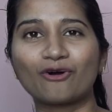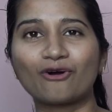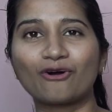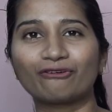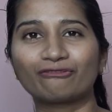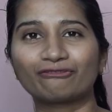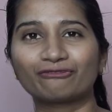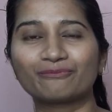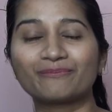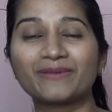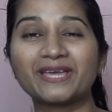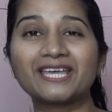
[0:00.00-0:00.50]

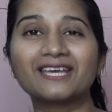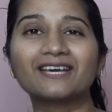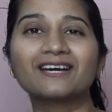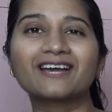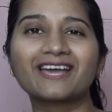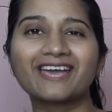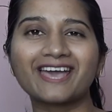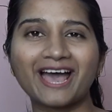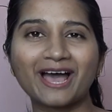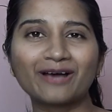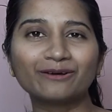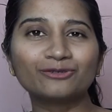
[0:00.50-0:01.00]
of being
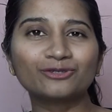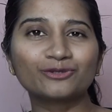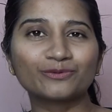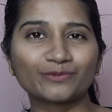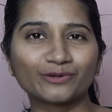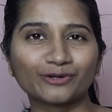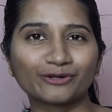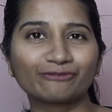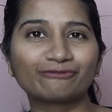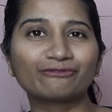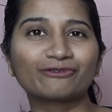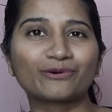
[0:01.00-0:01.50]

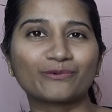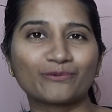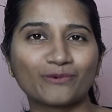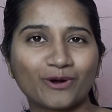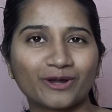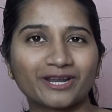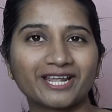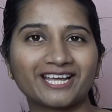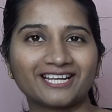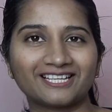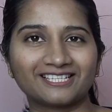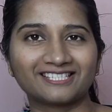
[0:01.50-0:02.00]
accountable for
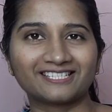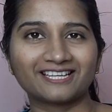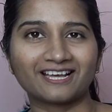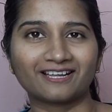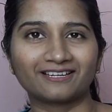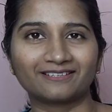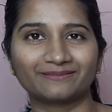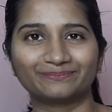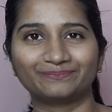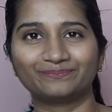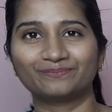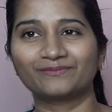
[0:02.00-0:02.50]
what he's done.
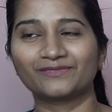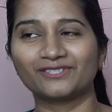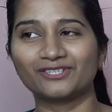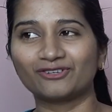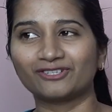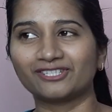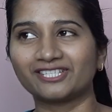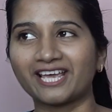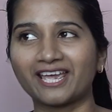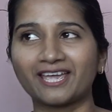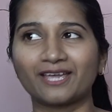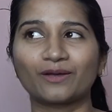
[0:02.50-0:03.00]
You're
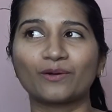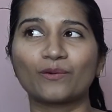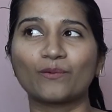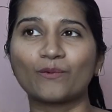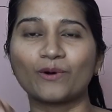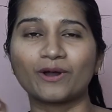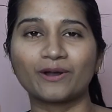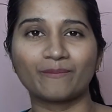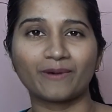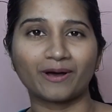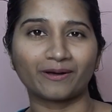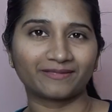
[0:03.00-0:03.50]
saying,
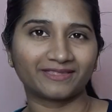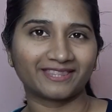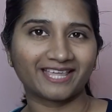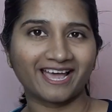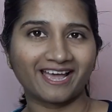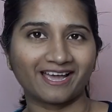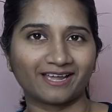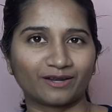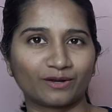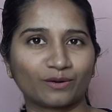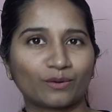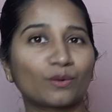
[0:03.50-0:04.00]
what about
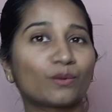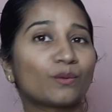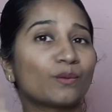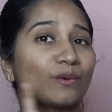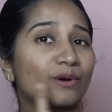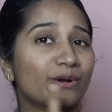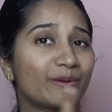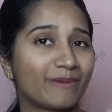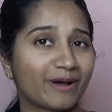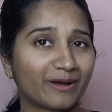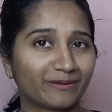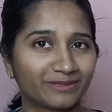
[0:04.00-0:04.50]
that?
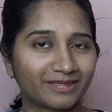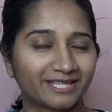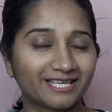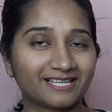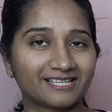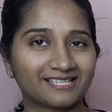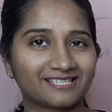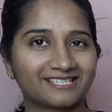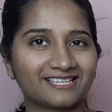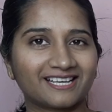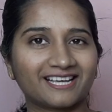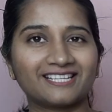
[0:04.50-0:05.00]
What about
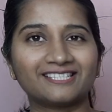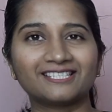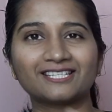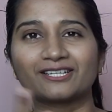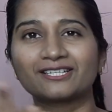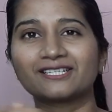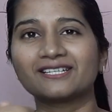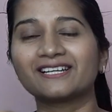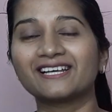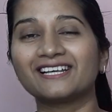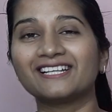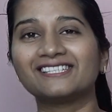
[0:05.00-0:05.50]
this?
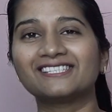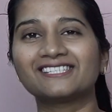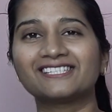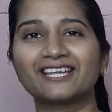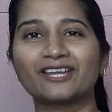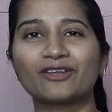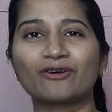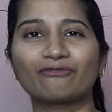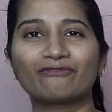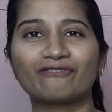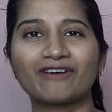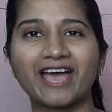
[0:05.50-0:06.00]

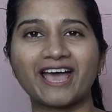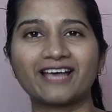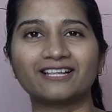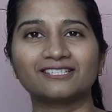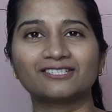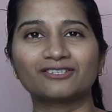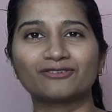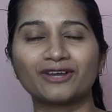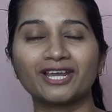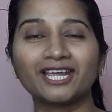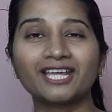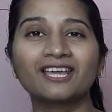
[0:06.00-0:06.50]
Instead of
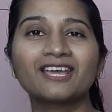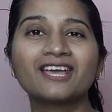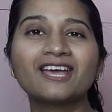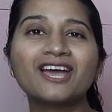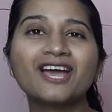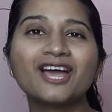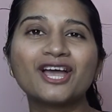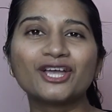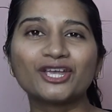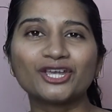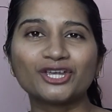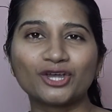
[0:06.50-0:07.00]
answering
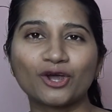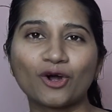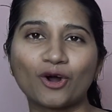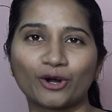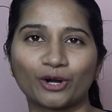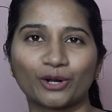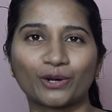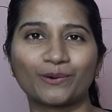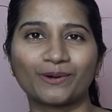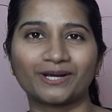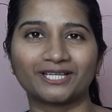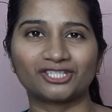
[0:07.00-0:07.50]
your
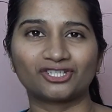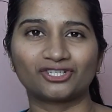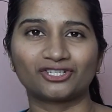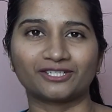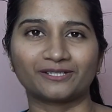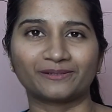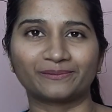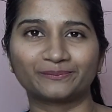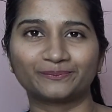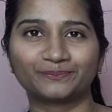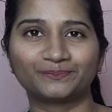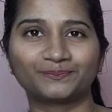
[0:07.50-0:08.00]

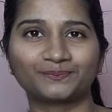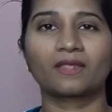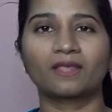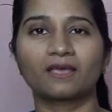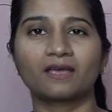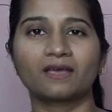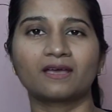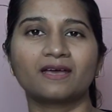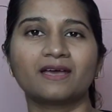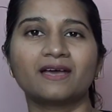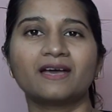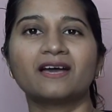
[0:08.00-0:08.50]
question.
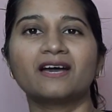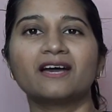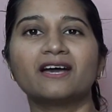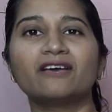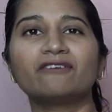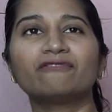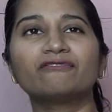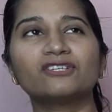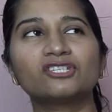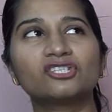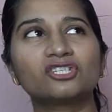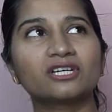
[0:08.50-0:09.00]

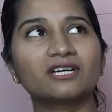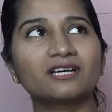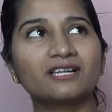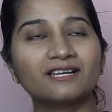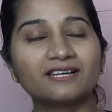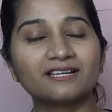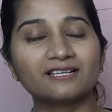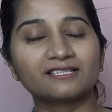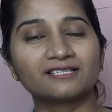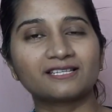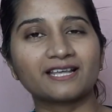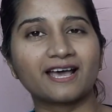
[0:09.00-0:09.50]
If a
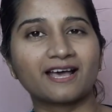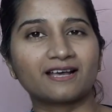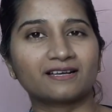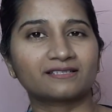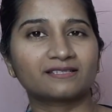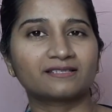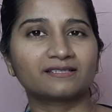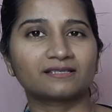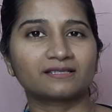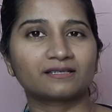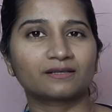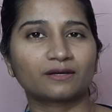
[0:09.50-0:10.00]
journalist
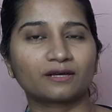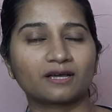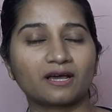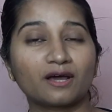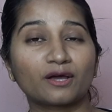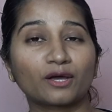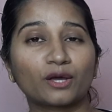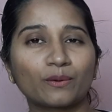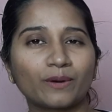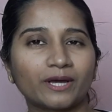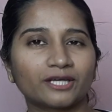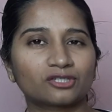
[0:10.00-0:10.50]
asks a
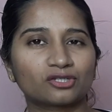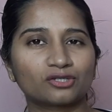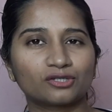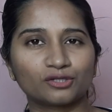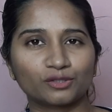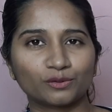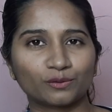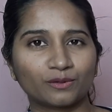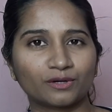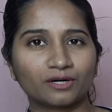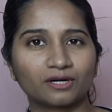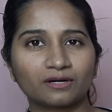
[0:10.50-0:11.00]
question
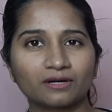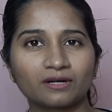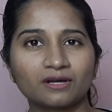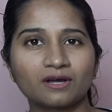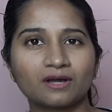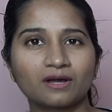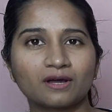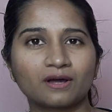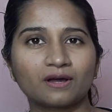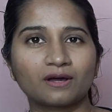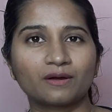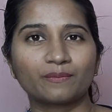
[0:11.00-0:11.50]
to a
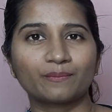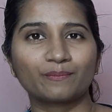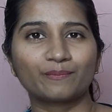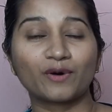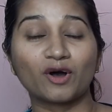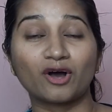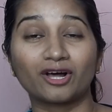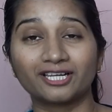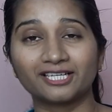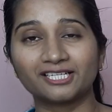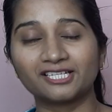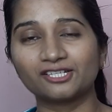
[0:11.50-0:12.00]

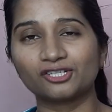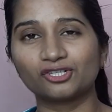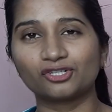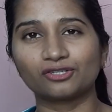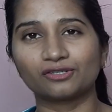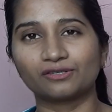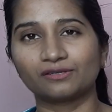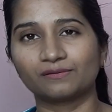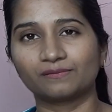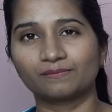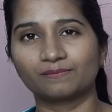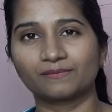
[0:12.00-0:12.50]

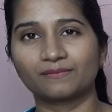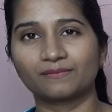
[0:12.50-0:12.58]
politician